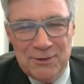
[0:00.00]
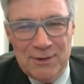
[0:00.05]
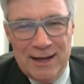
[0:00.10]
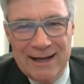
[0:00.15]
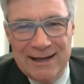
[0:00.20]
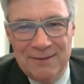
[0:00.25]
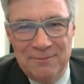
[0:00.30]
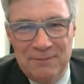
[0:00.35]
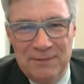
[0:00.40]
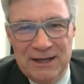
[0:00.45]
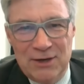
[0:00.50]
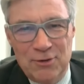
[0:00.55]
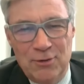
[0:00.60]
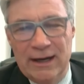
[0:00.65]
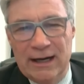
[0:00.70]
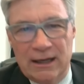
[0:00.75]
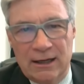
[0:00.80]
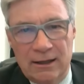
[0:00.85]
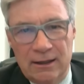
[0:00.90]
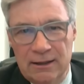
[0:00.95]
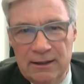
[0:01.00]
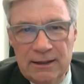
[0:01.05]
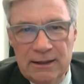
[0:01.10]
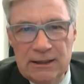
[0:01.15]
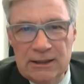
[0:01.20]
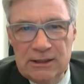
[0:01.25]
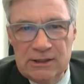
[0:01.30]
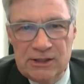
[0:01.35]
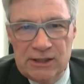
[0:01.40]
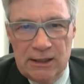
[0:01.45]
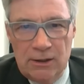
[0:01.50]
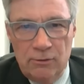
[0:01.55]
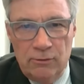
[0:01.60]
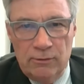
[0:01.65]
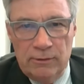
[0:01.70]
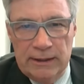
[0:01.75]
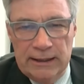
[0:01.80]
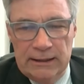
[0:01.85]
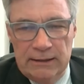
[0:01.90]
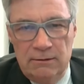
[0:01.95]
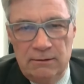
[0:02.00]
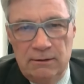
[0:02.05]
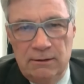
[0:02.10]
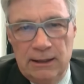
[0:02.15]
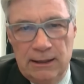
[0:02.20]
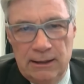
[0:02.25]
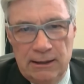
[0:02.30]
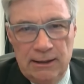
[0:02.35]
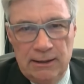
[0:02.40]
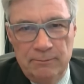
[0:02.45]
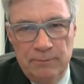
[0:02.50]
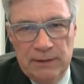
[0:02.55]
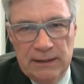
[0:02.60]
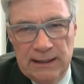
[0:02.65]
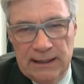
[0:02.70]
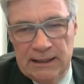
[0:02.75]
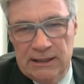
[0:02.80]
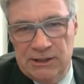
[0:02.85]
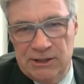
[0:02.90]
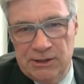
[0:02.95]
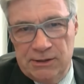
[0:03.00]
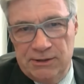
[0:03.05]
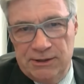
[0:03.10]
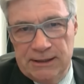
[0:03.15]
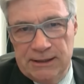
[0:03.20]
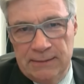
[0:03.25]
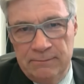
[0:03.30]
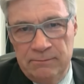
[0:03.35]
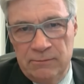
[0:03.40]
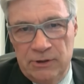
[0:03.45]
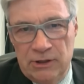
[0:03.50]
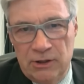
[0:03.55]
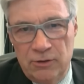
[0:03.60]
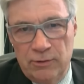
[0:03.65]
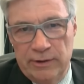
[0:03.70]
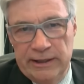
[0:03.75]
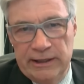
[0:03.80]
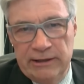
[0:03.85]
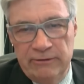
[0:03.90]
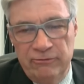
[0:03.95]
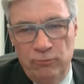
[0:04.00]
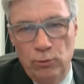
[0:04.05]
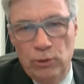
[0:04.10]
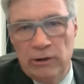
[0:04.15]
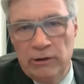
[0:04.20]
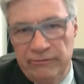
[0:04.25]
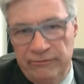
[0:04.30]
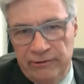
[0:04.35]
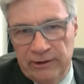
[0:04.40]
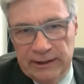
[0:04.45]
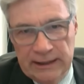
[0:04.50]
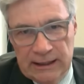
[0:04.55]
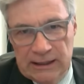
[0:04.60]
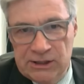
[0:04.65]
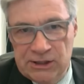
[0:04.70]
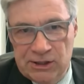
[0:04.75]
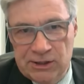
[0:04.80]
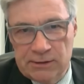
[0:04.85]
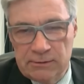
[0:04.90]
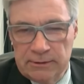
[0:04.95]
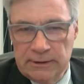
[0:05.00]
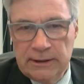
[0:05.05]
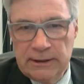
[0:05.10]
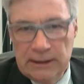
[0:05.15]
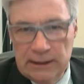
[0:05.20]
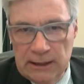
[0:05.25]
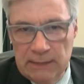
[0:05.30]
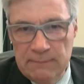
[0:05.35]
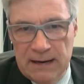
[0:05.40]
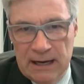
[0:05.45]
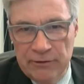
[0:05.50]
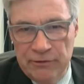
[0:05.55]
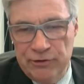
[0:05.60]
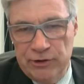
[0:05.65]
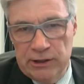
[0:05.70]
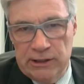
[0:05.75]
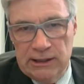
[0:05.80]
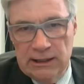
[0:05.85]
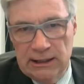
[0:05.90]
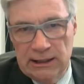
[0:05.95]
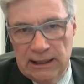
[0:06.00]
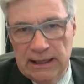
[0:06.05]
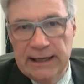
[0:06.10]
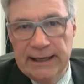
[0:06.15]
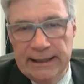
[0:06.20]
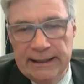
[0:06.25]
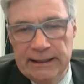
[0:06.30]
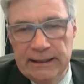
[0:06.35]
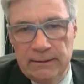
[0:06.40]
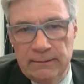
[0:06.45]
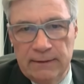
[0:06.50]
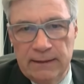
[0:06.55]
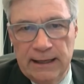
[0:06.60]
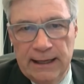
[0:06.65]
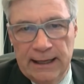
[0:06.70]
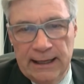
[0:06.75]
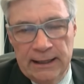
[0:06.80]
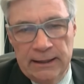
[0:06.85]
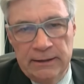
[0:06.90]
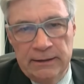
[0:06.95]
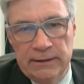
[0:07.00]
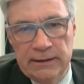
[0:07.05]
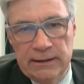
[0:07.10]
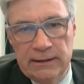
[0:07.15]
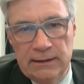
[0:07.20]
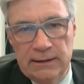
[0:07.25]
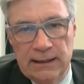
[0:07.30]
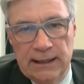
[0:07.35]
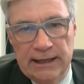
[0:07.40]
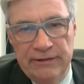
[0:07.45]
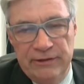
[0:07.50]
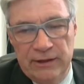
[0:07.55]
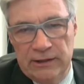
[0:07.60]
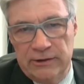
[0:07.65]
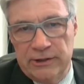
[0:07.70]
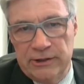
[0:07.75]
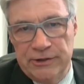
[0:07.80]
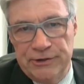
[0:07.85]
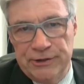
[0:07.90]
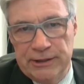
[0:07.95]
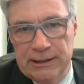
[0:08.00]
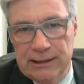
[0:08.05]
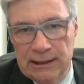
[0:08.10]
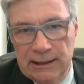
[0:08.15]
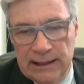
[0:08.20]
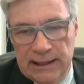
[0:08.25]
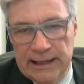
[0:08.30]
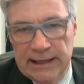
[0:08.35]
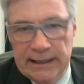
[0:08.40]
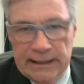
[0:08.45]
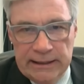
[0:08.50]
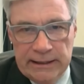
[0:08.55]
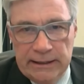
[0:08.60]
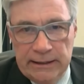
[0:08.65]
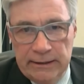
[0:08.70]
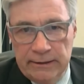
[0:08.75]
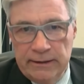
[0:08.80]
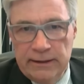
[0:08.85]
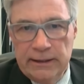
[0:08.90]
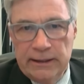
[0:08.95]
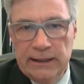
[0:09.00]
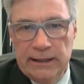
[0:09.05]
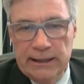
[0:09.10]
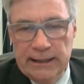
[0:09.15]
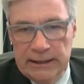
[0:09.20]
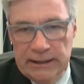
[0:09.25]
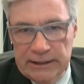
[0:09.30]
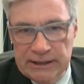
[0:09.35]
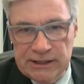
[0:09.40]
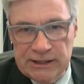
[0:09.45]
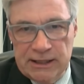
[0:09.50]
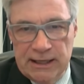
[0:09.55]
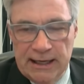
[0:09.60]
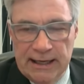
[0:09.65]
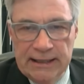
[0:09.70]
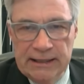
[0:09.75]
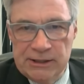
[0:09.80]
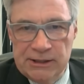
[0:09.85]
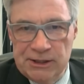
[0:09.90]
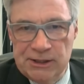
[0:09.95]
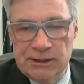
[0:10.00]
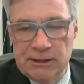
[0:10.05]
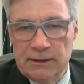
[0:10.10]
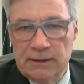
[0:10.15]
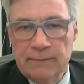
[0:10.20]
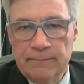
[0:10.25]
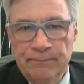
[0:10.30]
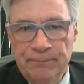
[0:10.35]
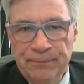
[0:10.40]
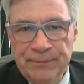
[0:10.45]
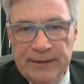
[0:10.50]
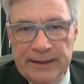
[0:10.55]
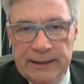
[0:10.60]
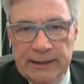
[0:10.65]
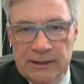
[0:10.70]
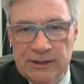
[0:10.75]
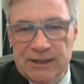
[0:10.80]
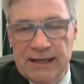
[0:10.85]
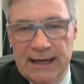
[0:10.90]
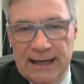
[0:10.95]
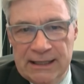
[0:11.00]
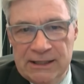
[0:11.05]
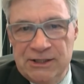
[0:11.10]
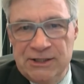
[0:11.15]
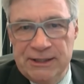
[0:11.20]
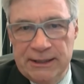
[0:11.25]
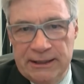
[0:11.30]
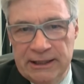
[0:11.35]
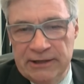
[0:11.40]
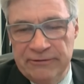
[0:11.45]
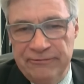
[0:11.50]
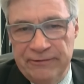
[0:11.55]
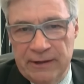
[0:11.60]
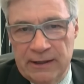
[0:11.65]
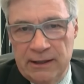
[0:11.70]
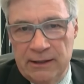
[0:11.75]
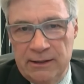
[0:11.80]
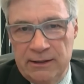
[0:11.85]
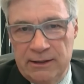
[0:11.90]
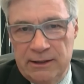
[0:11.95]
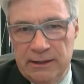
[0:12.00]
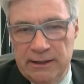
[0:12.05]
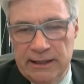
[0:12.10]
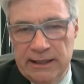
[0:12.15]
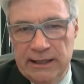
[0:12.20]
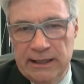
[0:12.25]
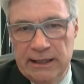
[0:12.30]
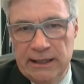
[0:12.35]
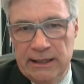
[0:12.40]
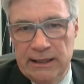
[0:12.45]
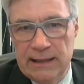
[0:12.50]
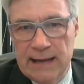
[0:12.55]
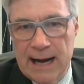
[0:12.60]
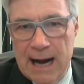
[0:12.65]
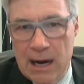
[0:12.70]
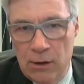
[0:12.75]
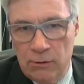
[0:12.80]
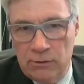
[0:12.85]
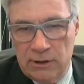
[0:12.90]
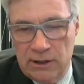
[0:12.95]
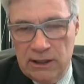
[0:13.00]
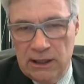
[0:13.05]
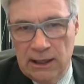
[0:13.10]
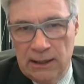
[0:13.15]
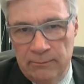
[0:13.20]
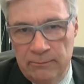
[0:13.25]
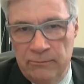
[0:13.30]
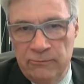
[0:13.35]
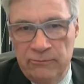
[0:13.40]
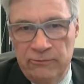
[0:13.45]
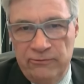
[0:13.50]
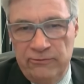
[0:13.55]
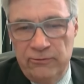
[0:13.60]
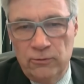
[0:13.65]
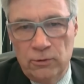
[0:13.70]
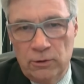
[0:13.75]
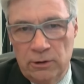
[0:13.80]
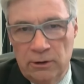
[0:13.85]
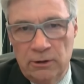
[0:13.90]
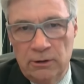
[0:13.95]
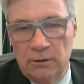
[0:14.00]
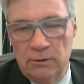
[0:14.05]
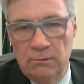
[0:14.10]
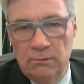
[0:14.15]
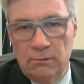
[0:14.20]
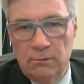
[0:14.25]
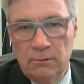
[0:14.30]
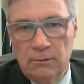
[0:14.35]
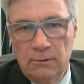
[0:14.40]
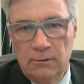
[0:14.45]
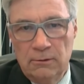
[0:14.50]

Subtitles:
to, they can be quick. So it implies some degree of willfulness about the delay. And I think that the delay in this case is as significant to the outcome for